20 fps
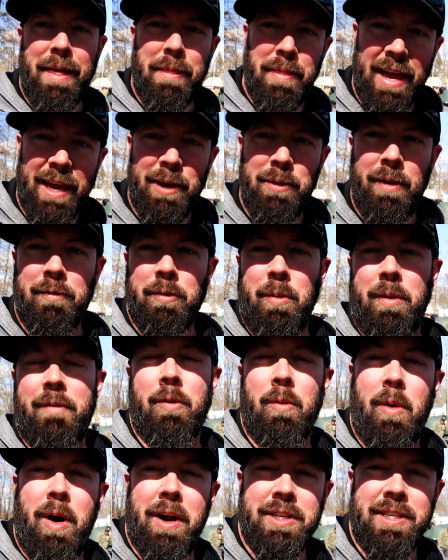Thank you everyone
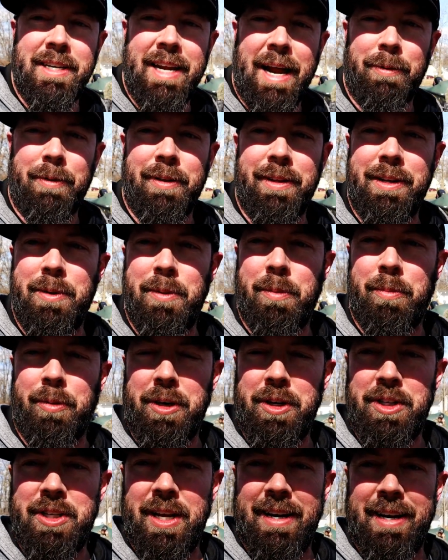for watching. I really do
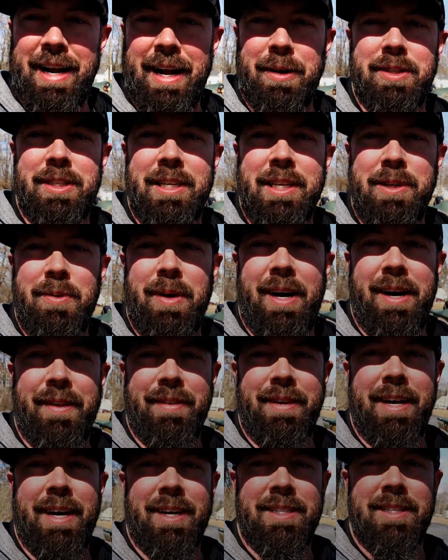appreciate it. I'll see you on
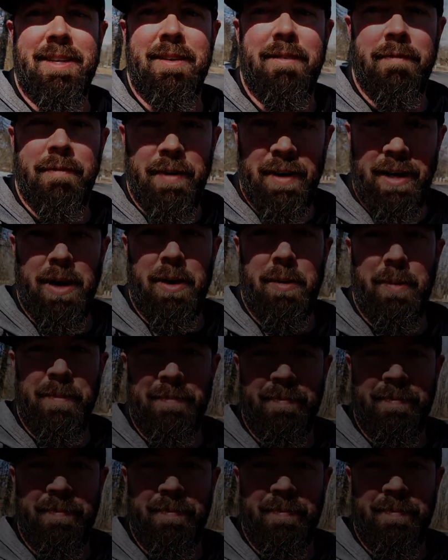the next video.